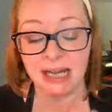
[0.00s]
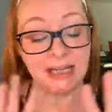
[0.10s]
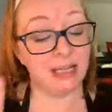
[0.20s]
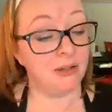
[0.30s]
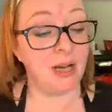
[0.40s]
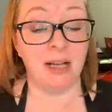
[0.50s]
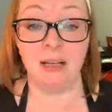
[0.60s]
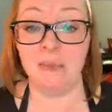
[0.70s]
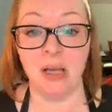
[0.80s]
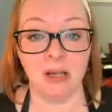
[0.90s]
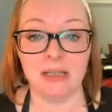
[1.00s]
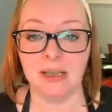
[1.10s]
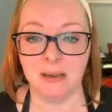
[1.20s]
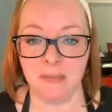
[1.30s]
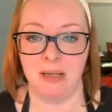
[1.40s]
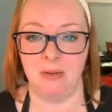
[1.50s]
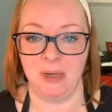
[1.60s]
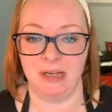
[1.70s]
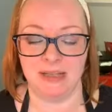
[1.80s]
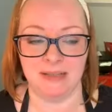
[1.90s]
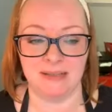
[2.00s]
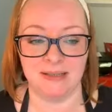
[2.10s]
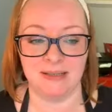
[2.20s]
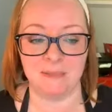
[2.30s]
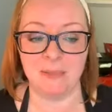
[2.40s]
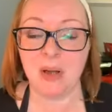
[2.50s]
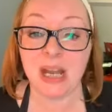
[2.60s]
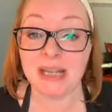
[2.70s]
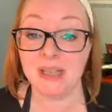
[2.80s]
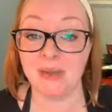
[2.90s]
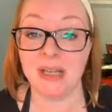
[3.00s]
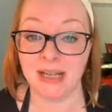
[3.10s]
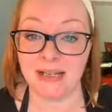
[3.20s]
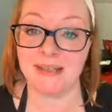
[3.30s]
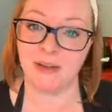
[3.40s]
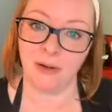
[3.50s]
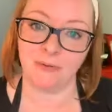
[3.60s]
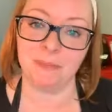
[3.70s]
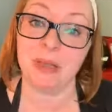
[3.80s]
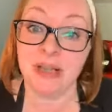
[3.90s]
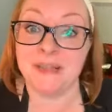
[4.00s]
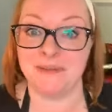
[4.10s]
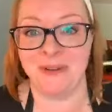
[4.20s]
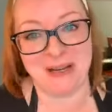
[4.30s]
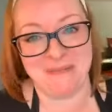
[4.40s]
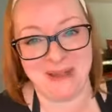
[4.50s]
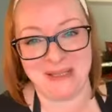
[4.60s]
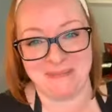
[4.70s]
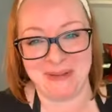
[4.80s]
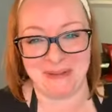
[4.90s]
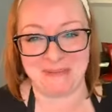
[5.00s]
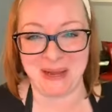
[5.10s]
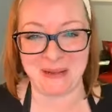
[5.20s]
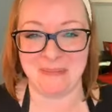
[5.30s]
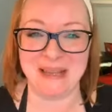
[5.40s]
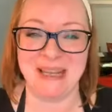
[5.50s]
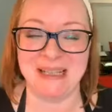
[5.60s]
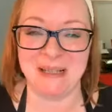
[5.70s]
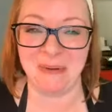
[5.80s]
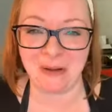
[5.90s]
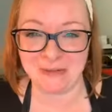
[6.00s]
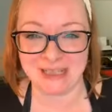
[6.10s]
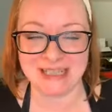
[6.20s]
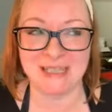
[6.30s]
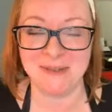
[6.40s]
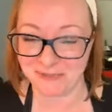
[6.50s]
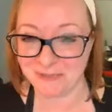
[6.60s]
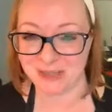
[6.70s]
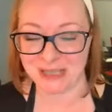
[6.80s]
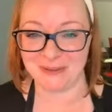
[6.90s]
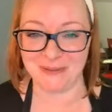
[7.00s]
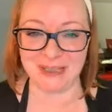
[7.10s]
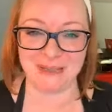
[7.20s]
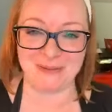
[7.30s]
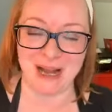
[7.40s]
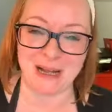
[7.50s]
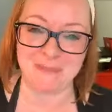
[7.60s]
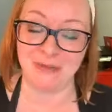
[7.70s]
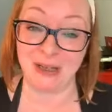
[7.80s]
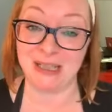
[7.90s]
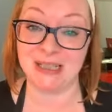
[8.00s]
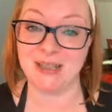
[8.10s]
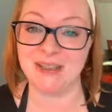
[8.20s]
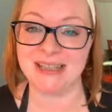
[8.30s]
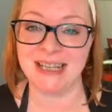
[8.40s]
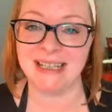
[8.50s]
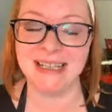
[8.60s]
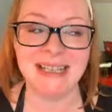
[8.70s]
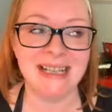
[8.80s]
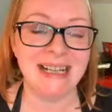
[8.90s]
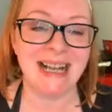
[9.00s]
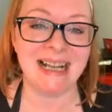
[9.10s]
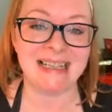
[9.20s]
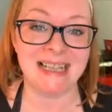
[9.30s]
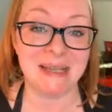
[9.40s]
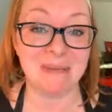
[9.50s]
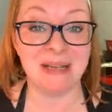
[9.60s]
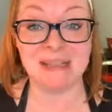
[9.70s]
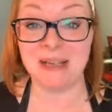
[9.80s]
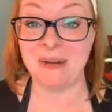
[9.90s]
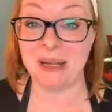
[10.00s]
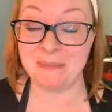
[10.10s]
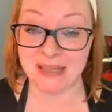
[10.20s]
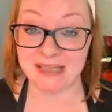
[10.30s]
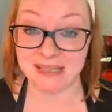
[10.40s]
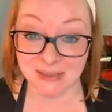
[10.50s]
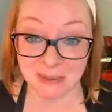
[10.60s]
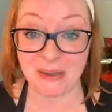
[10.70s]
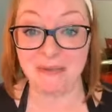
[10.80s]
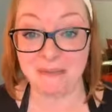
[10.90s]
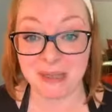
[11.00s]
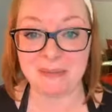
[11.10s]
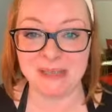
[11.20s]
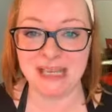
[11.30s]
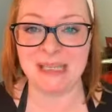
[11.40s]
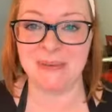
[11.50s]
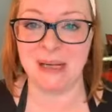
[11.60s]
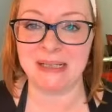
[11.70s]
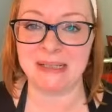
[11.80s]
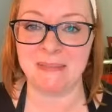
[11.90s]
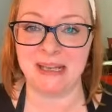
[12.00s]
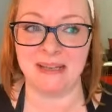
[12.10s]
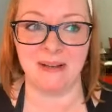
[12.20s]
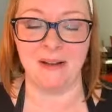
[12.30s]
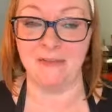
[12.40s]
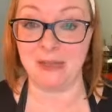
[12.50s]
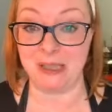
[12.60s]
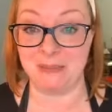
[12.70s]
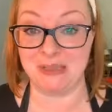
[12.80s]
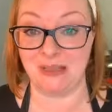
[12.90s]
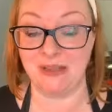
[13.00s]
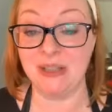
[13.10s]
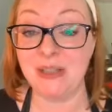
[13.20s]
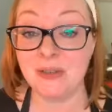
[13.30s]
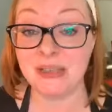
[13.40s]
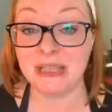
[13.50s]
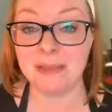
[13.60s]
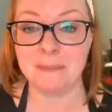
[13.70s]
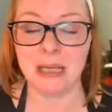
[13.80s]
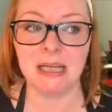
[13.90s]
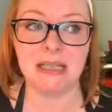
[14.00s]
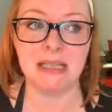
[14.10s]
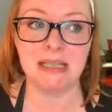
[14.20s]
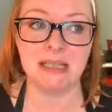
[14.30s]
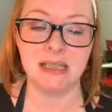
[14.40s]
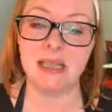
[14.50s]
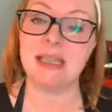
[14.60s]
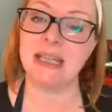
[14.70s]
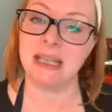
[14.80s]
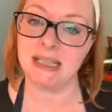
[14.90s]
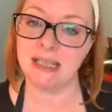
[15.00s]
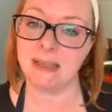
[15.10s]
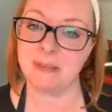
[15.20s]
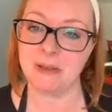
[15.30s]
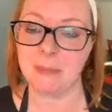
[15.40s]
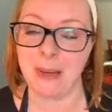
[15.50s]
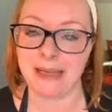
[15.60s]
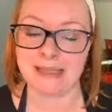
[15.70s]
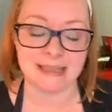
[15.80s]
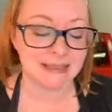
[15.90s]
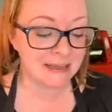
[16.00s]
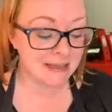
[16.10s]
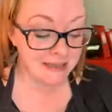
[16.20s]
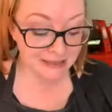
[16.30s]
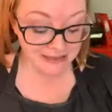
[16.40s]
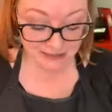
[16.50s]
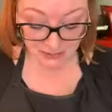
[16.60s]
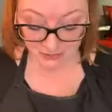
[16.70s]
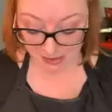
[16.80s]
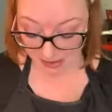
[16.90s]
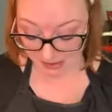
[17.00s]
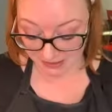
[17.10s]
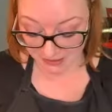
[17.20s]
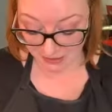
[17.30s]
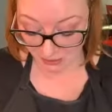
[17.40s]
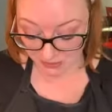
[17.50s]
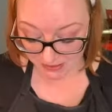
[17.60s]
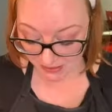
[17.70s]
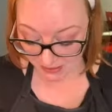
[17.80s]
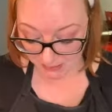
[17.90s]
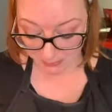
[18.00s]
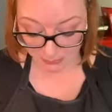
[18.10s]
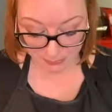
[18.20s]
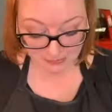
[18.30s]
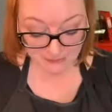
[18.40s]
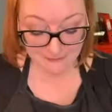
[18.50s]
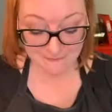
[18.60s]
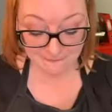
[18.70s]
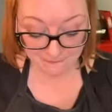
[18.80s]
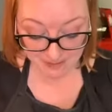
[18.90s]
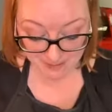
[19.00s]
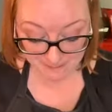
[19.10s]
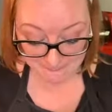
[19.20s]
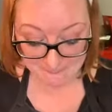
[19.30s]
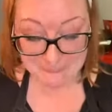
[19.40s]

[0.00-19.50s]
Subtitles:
Now, I am not a makeup artist, but I do get asked of, because I recommend mineral makeup, I think so often it is really friendly to your skin. And I think because I recommend it so often, people tend to ask me for tips on using it because it does take a little bit of practice. So I thought I would film